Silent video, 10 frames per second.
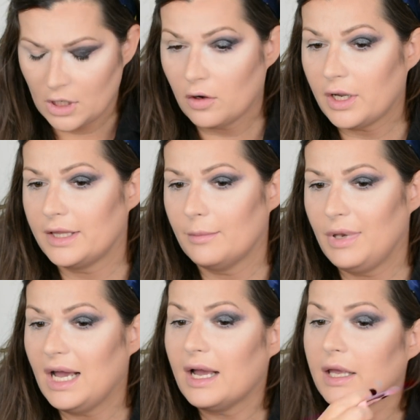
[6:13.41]
okay the
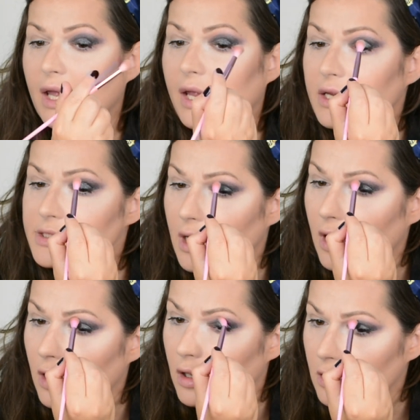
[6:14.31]
black is
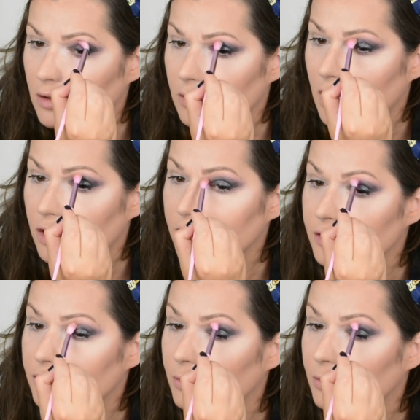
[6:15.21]
a little harder to